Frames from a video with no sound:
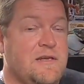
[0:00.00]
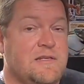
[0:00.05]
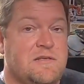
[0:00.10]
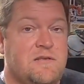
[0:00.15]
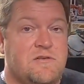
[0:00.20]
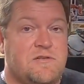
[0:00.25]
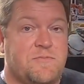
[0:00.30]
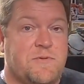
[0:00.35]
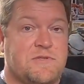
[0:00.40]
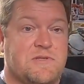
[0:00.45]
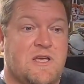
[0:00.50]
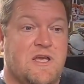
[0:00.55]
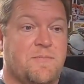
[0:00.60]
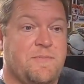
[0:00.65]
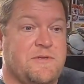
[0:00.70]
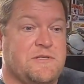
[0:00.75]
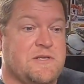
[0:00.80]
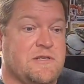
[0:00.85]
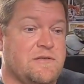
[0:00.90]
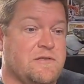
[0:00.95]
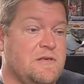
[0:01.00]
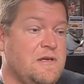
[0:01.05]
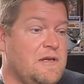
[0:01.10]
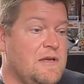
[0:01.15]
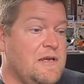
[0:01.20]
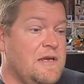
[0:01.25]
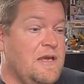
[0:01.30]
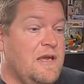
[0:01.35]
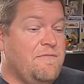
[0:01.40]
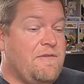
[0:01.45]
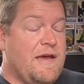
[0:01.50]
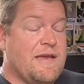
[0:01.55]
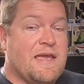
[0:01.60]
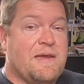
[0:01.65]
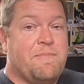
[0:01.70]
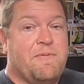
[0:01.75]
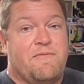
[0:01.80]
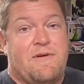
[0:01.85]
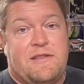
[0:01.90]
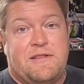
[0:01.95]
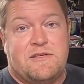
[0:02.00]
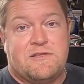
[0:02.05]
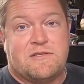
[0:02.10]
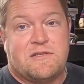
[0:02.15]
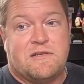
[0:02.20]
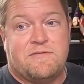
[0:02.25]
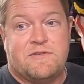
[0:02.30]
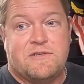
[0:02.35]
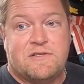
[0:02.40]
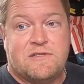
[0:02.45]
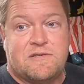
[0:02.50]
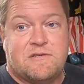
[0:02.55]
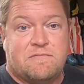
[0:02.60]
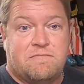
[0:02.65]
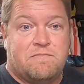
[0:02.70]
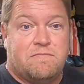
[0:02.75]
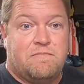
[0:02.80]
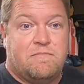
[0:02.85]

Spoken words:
You're supposed to help each other. If I can't provide the service